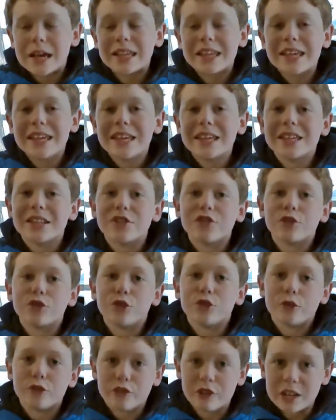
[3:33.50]
I like it
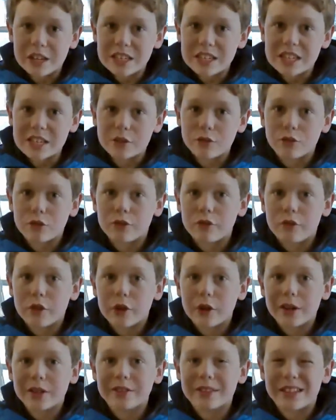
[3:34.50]
until 219 degrees
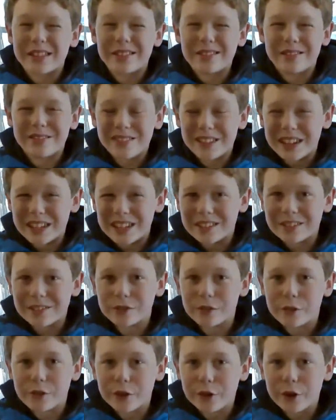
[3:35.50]
Fahrenheit, then it
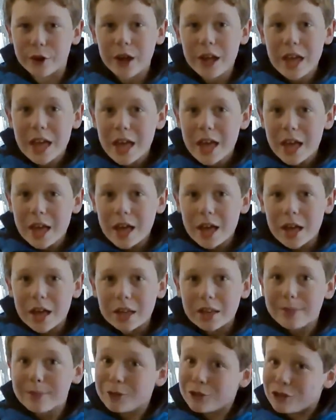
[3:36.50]
gets a little thicker.
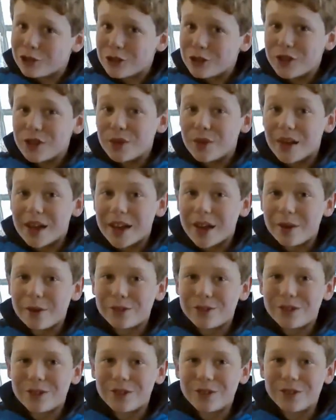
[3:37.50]
Let me just show you
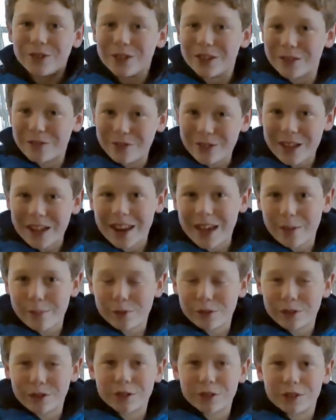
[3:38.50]
how to, if that
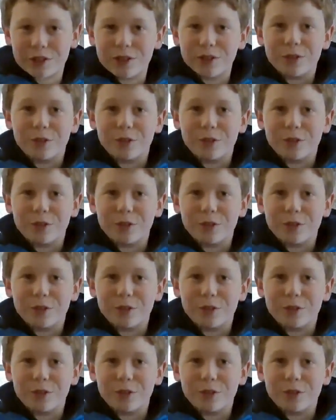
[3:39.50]
happens to